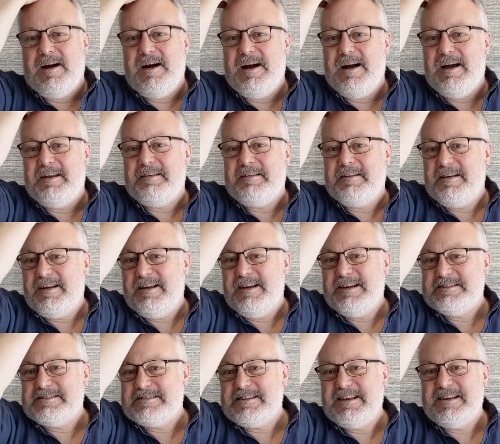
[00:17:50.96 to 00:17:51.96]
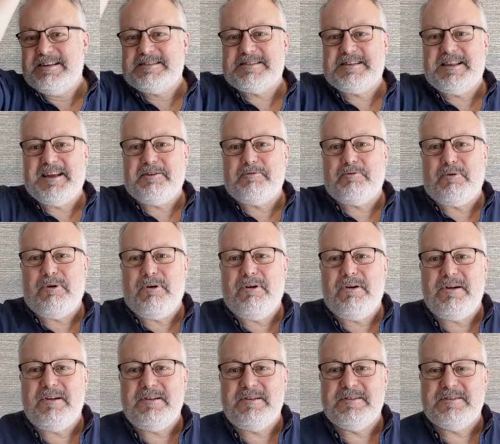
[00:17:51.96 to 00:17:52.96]
And it's like we're
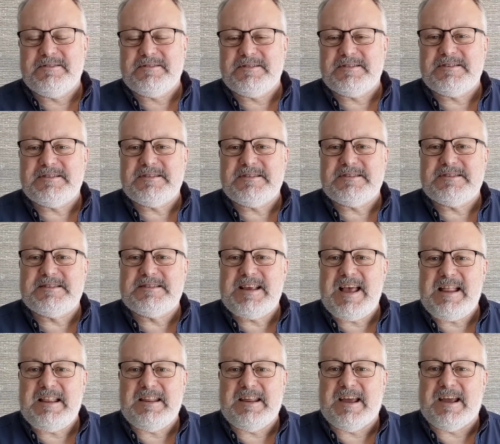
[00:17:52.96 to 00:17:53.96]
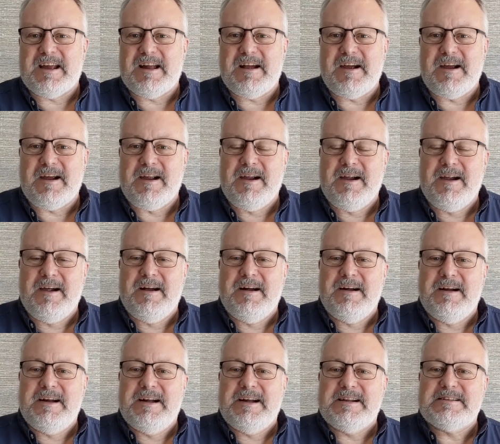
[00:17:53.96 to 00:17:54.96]
all selling
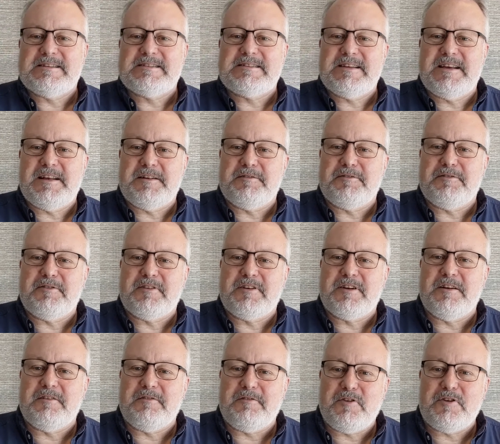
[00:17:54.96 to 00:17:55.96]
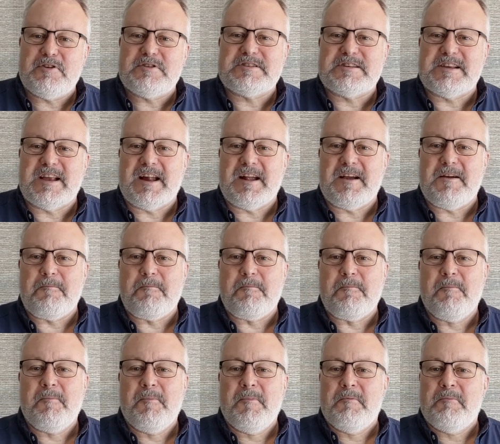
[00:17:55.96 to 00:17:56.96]
instead of conversing.
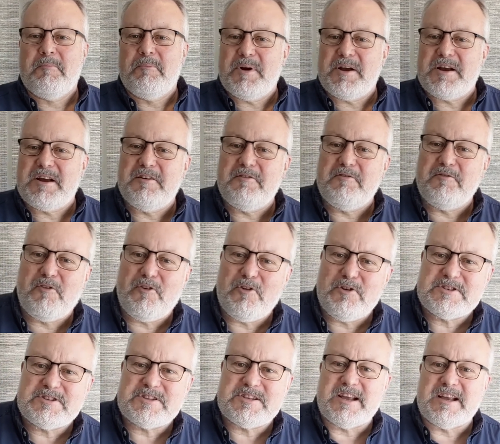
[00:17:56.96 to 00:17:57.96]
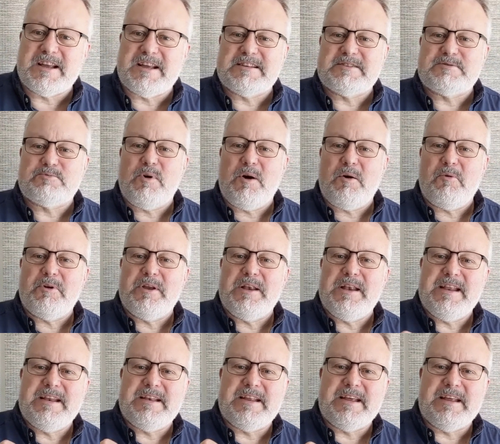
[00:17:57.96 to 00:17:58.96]
But conversing is what we
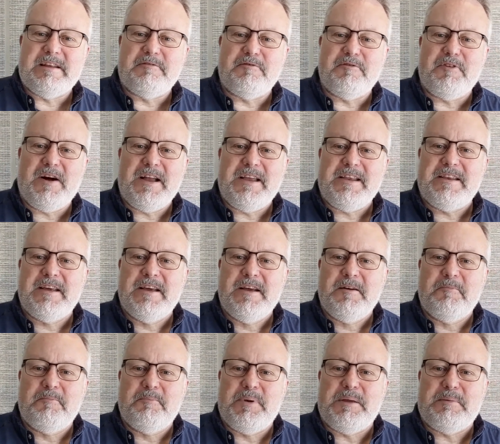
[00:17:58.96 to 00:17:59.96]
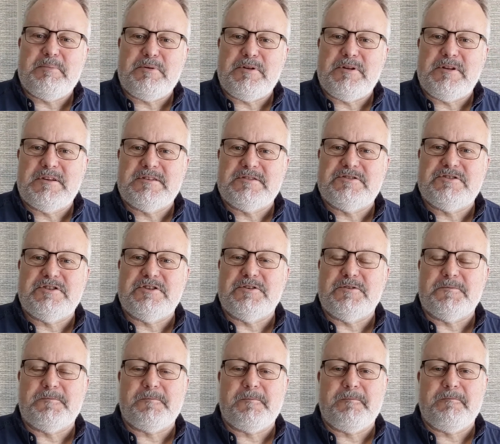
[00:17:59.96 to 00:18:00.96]
need to invite people to.
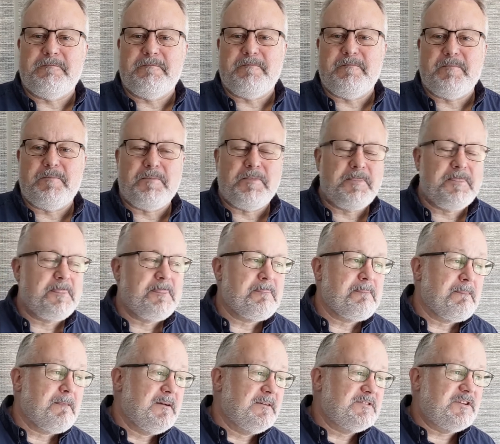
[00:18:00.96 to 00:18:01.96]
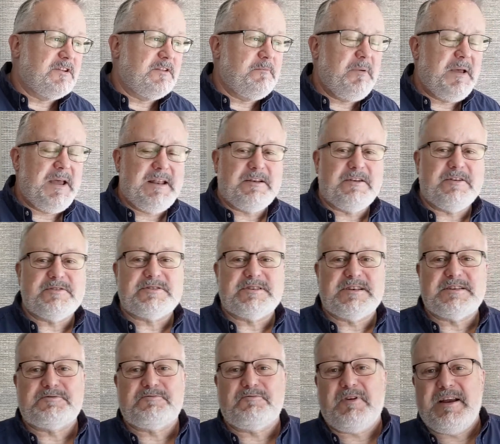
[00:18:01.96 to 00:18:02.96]
So the bad news
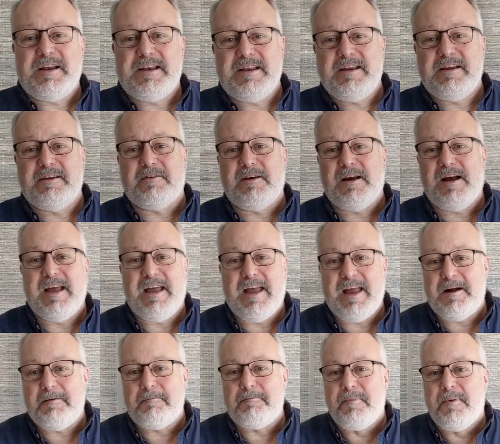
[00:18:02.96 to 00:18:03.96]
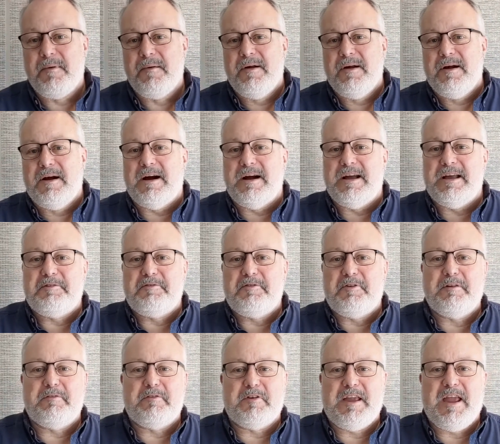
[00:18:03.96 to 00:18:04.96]
is right here I am in
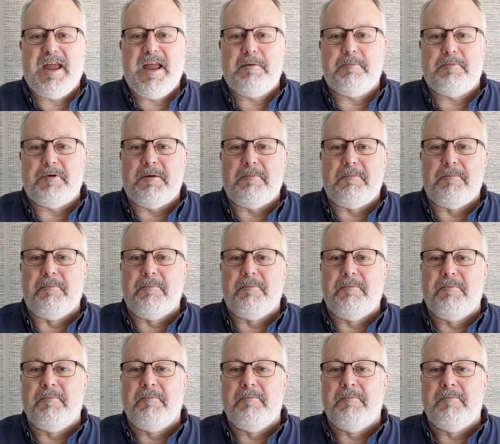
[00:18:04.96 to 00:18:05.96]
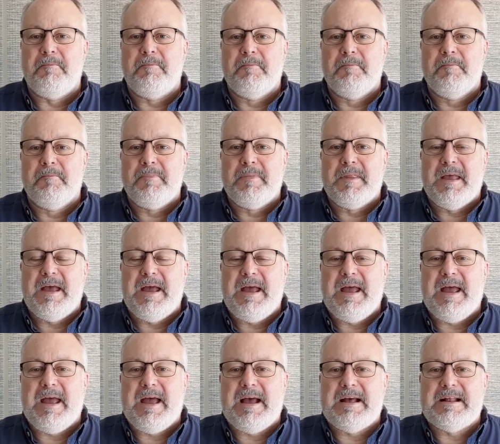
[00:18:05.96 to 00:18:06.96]
front of a camera,
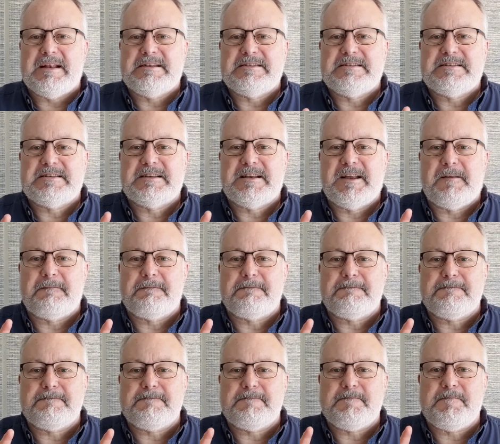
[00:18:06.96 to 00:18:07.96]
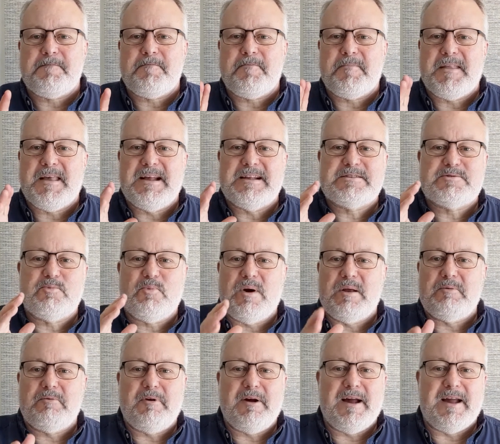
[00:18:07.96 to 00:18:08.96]
and it's
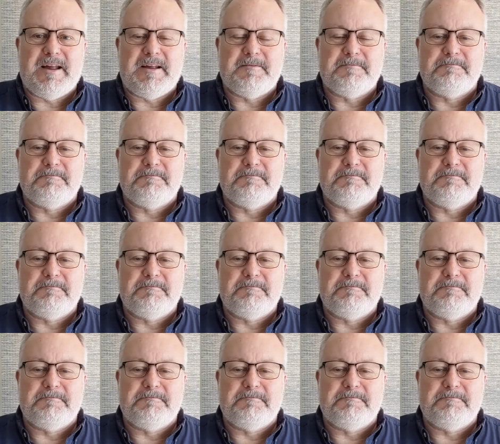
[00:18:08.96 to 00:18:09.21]
one way.